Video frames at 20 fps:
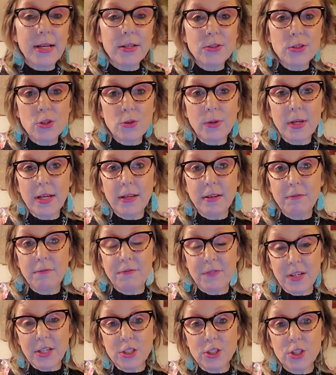I do eat
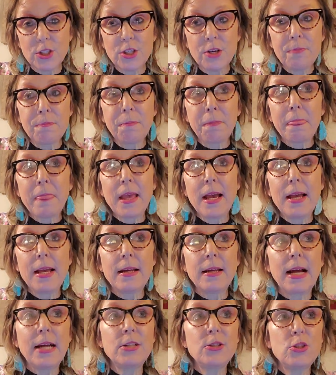fish
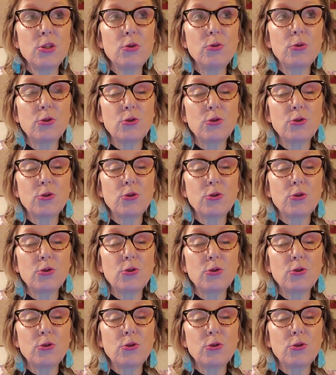and I do